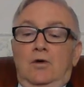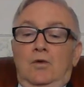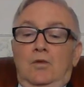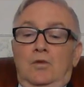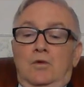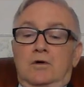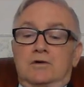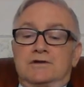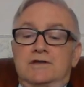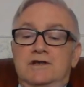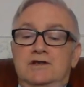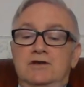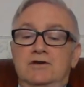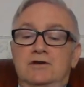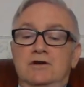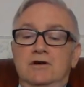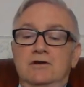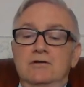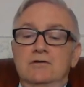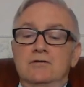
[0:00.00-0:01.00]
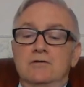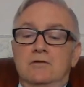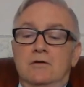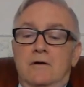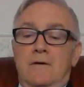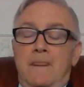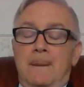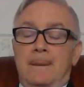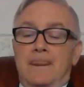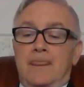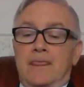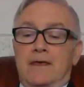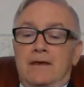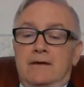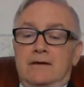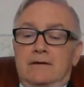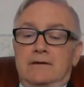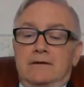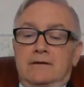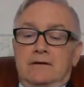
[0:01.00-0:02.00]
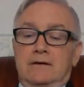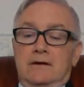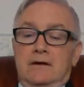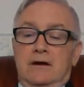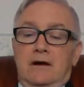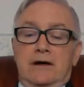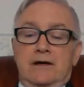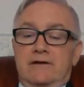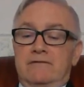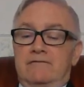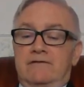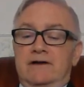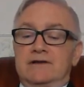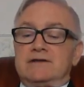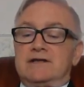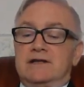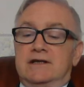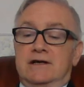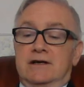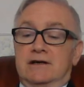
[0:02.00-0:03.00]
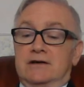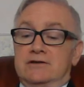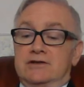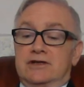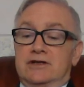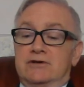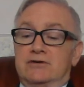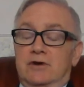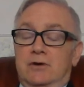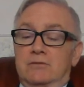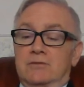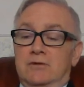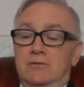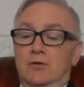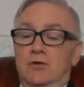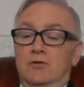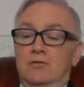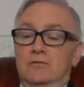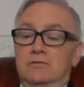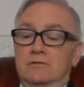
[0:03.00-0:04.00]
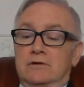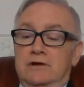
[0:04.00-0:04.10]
"What did you do?" "I confronted her and she dropped them all